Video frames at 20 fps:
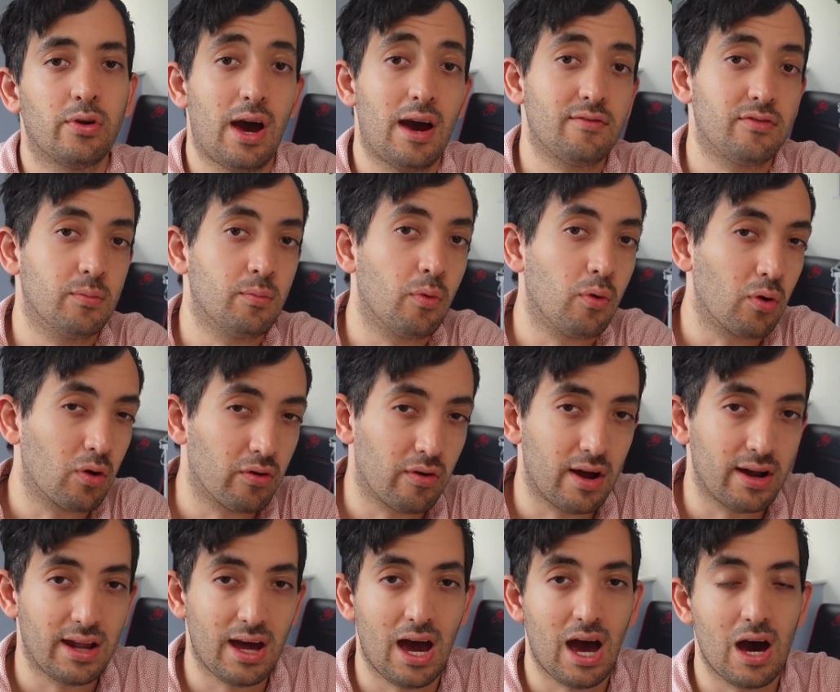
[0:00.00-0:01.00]
to have them all
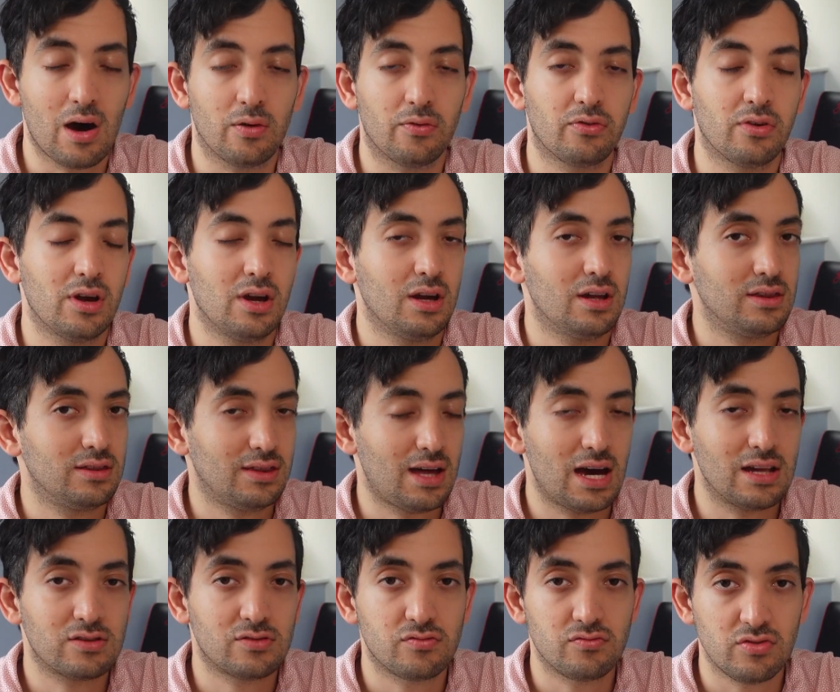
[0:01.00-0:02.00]
around the house,
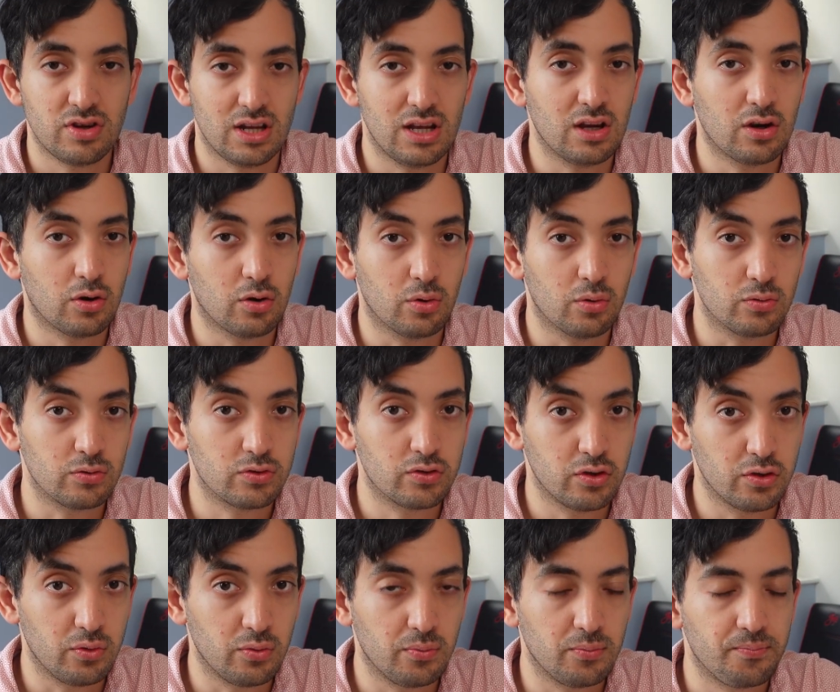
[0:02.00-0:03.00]
that's really cool
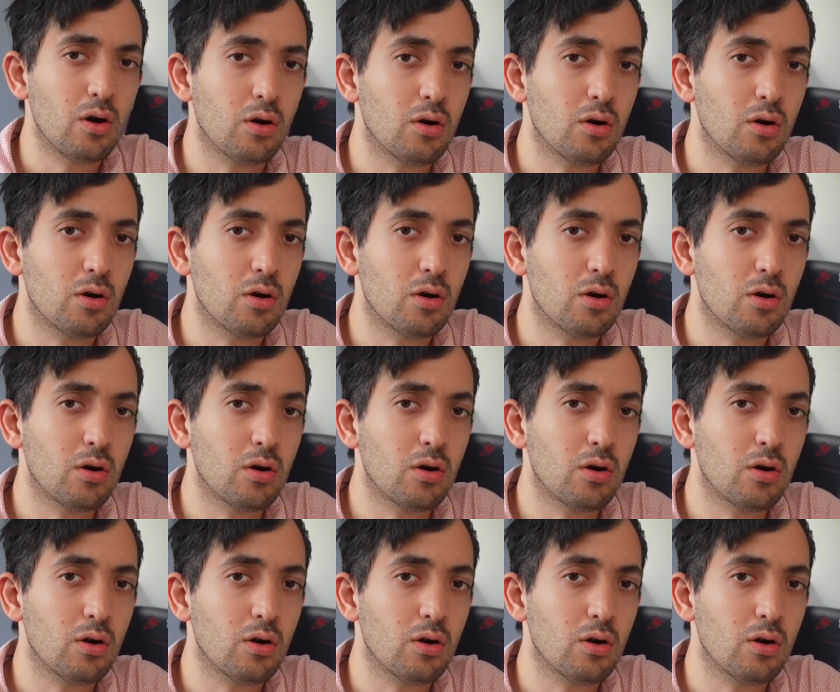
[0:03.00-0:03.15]
too.